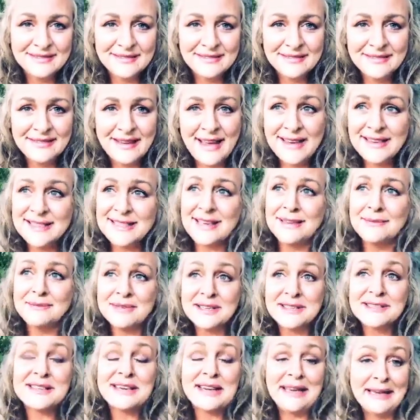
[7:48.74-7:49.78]
and time
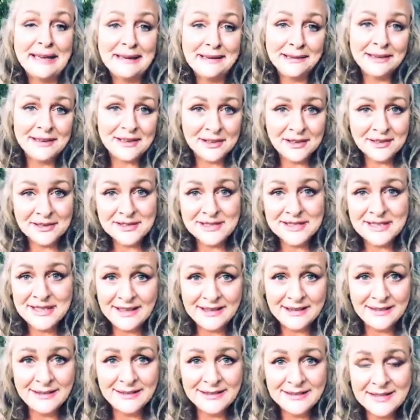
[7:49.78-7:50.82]
doesn't heal, it
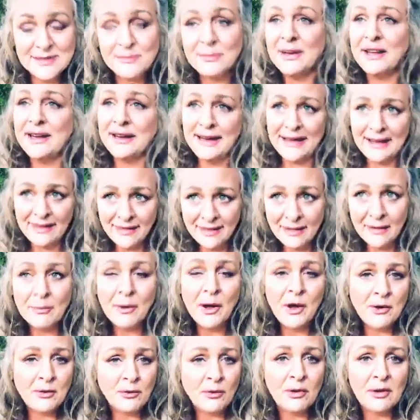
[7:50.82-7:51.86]
conceals, but the
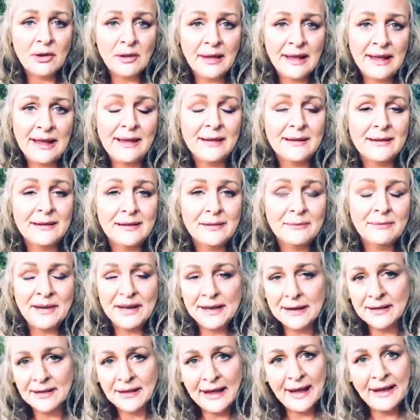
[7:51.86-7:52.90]
bone will heal, but
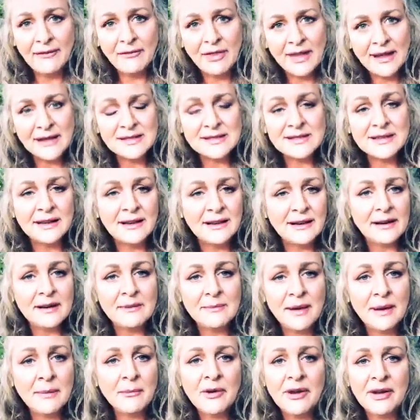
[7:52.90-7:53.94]
it'll have that cellular
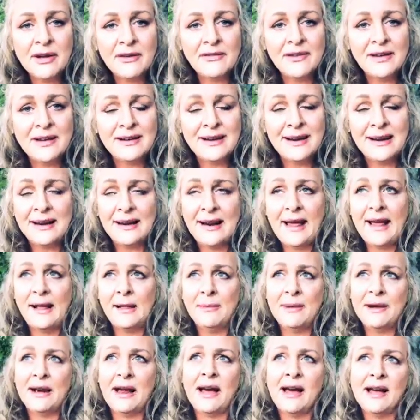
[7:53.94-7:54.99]
memory of it. And Albert
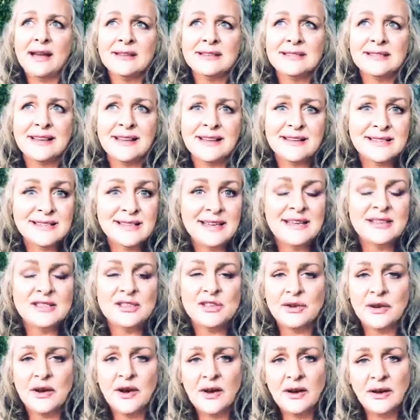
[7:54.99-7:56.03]
Einstein says you
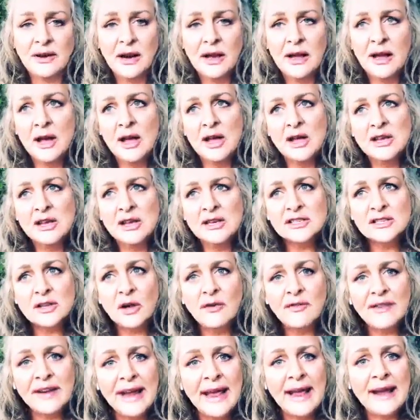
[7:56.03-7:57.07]
can't solve
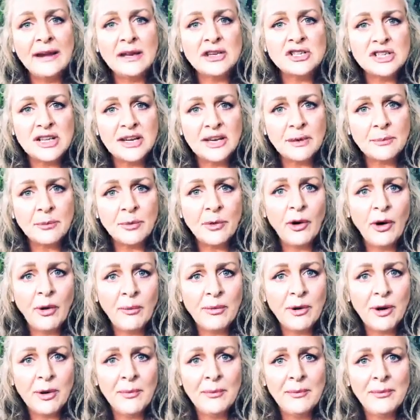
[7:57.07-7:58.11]
an energetic
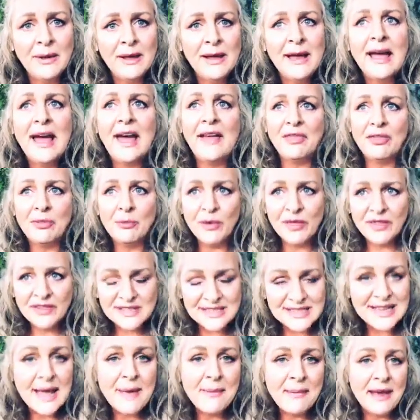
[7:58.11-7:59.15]
problem with the
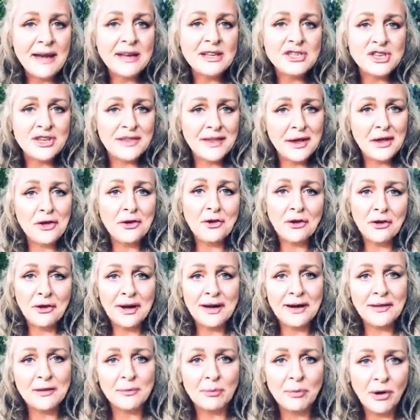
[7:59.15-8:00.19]
same energy that you
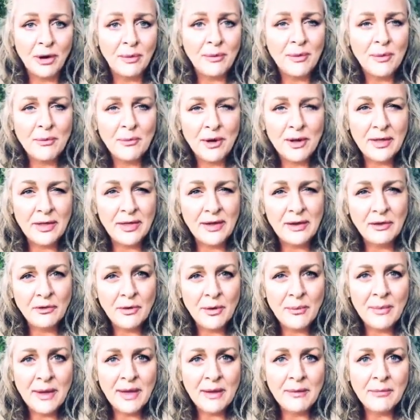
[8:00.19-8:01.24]
created the problem with. And
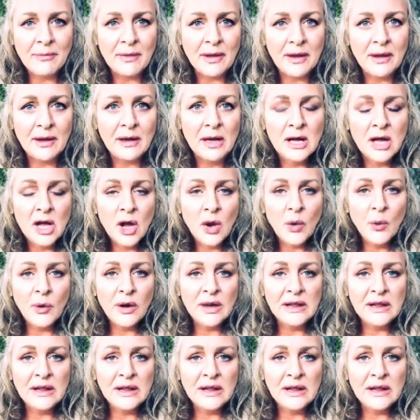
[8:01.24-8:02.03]
remember, we're